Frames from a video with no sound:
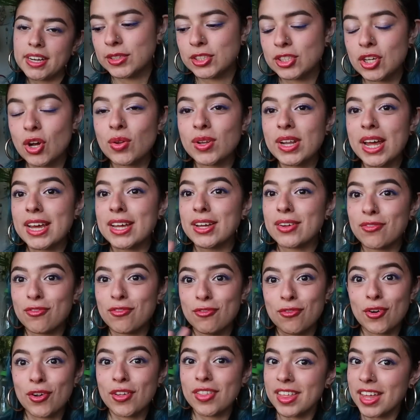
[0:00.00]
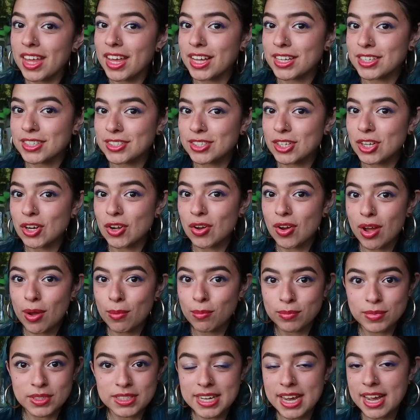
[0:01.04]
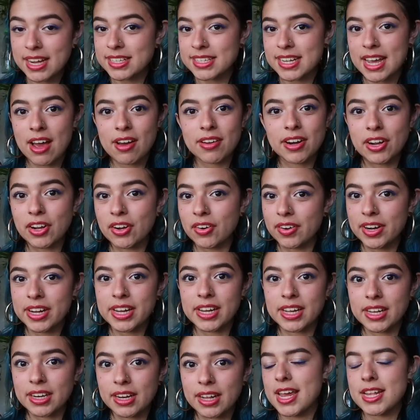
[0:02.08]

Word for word: So like for this, you know, I'm decked out in green.